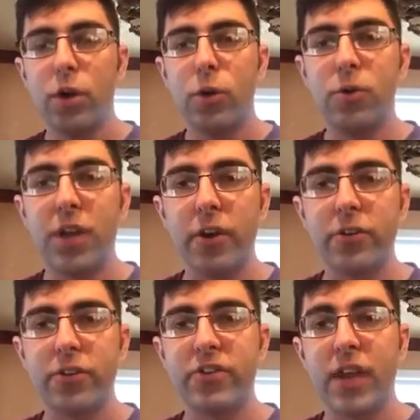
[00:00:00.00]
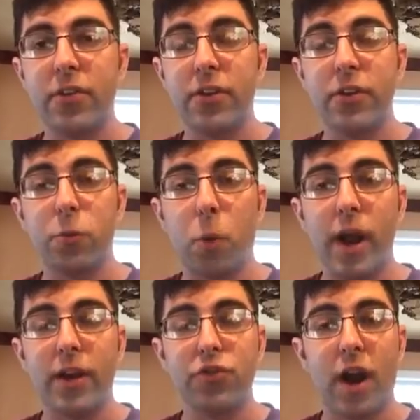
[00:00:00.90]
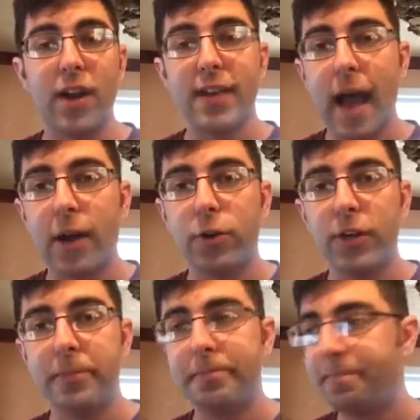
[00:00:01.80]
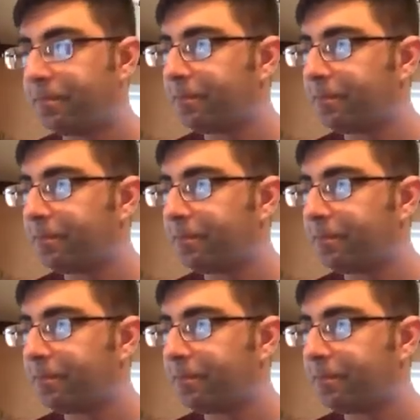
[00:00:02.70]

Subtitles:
who dares to stand in his way and try to tackle him.